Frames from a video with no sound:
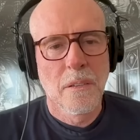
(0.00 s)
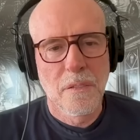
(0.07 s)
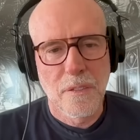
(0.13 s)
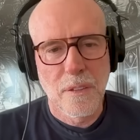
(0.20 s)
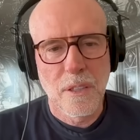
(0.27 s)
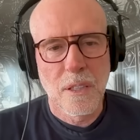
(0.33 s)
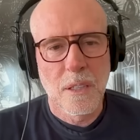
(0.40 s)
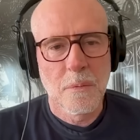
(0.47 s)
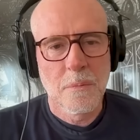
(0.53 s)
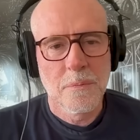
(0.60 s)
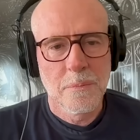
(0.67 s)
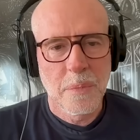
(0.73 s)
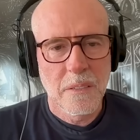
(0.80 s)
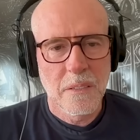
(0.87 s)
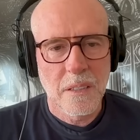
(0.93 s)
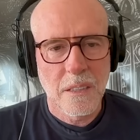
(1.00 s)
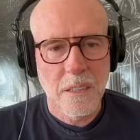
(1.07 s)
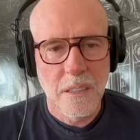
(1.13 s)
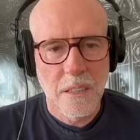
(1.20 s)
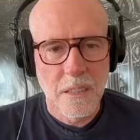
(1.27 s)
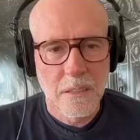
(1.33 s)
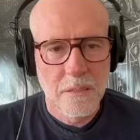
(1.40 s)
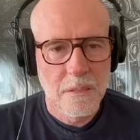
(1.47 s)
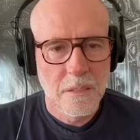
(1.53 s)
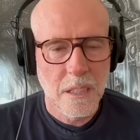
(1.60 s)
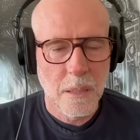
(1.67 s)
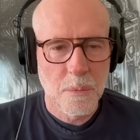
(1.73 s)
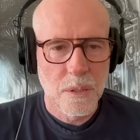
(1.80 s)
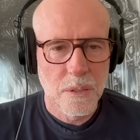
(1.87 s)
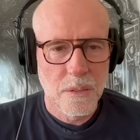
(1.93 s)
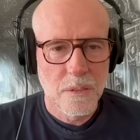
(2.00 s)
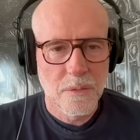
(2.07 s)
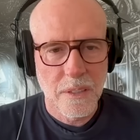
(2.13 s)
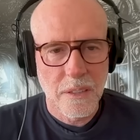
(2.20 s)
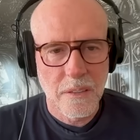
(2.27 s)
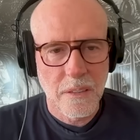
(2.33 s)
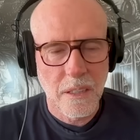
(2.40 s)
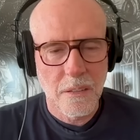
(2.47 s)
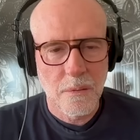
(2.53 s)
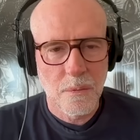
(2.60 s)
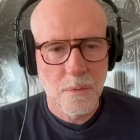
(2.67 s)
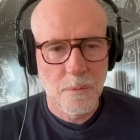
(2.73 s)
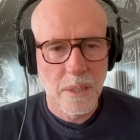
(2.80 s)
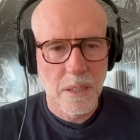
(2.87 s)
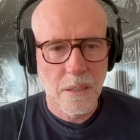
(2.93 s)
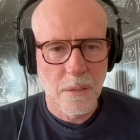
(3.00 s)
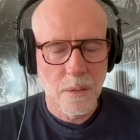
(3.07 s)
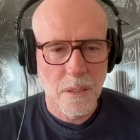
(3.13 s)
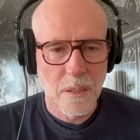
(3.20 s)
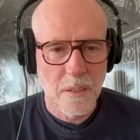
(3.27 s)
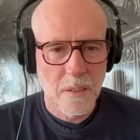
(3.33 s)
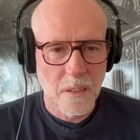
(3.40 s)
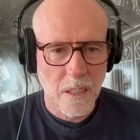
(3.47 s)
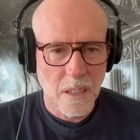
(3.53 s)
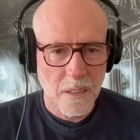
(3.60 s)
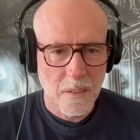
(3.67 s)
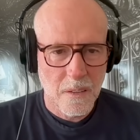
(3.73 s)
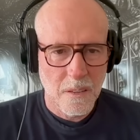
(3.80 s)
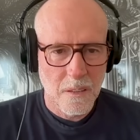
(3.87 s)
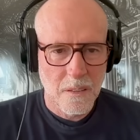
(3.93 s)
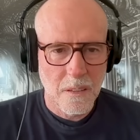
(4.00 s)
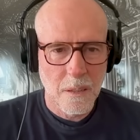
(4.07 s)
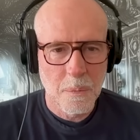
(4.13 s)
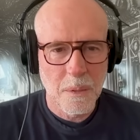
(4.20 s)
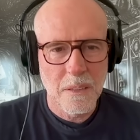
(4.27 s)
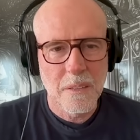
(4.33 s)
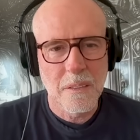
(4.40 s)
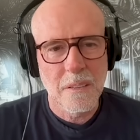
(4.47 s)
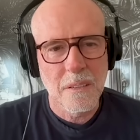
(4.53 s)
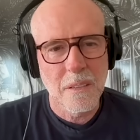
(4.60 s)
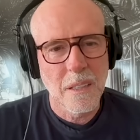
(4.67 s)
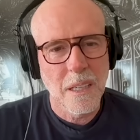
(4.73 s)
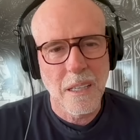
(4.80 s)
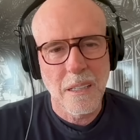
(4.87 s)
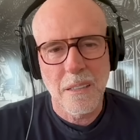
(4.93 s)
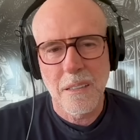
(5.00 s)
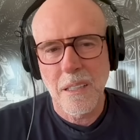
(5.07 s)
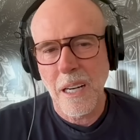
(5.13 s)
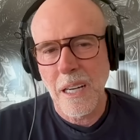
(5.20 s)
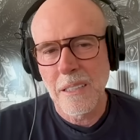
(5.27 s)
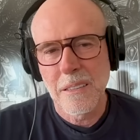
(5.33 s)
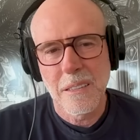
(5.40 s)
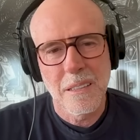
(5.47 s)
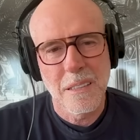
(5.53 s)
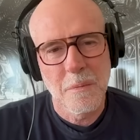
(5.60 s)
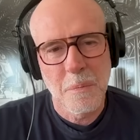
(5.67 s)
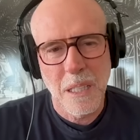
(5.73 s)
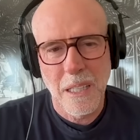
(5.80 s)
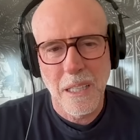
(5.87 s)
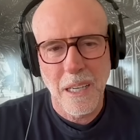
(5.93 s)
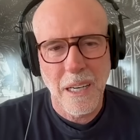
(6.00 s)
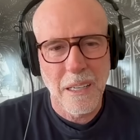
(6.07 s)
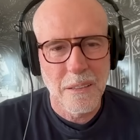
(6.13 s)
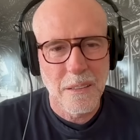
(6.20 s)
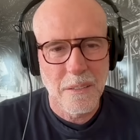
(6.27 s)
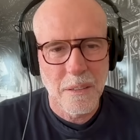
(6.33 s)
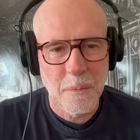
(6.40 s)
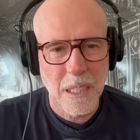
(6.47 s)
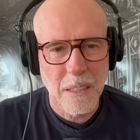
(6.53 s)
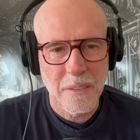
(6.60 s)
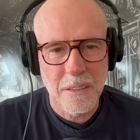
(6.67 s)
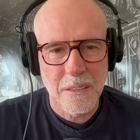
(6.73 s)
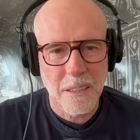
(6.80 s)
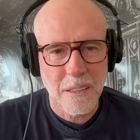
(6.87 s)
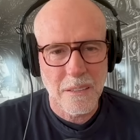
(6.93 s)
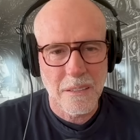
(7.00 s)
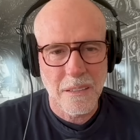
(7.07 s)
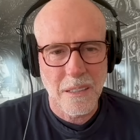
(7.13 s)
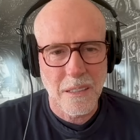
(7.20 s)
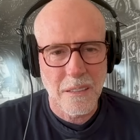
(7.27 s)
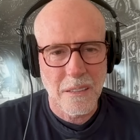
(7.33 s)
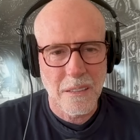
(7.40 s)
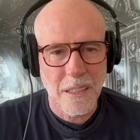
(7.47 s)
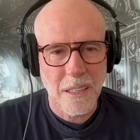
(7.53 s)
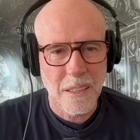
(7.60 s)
Firm, basically, Tom Cruise figures out being a lawyer sucks. Sleepless in Seattle. I just didn't buy either of them having sex together.